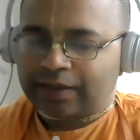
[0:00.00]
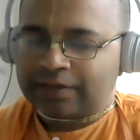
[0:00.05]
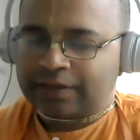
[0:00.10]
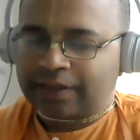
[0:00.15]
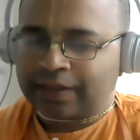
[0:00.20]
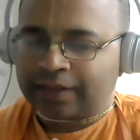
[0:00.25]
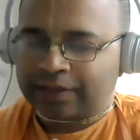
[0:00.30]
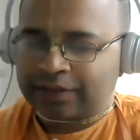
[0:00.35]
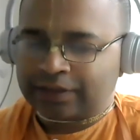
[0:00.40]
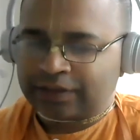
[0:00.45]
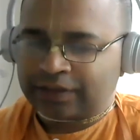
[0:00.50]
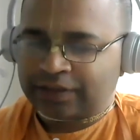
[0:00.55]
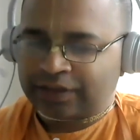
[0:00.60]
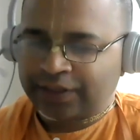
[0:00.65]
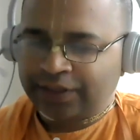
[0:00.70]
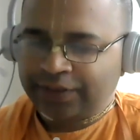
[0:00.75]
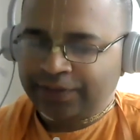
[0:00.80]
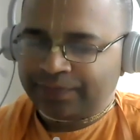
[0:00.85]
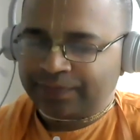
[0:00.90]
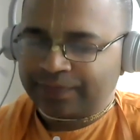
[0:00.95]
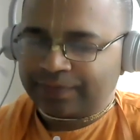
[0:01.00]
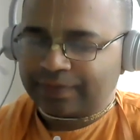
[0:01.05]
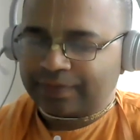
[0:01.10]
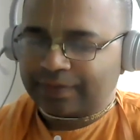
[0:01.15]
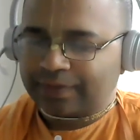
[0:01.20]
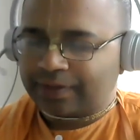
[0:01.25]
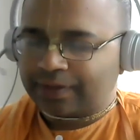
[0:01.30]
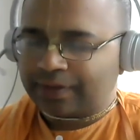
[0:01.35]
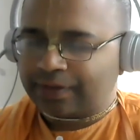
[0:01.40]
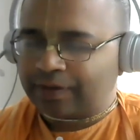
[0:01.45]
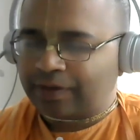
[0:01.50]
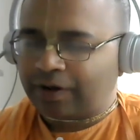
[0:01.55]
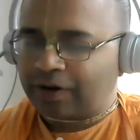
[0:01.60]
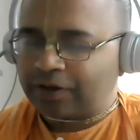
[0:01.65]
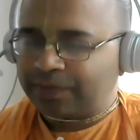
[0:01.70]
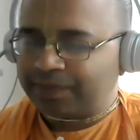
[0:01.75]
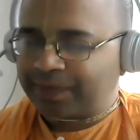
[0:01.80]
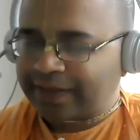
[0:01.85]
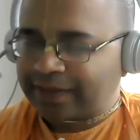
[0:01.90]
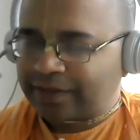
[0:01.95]
is a history,
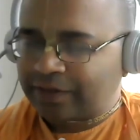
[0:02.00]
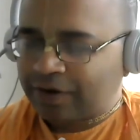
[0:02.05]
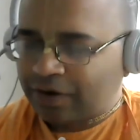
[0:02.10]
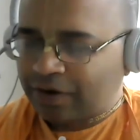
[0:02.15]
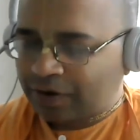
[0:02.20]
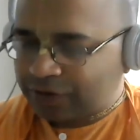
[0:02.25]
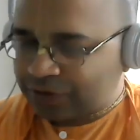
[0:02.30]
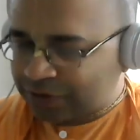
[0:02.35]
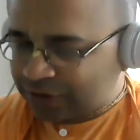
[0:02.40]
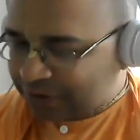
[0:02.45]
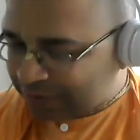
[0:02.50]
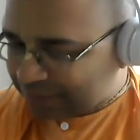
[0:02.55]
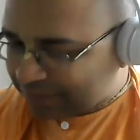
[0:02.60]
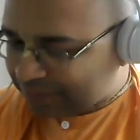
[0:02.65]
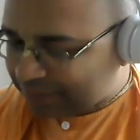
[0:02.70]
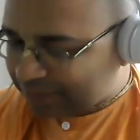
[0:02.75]
not mythology,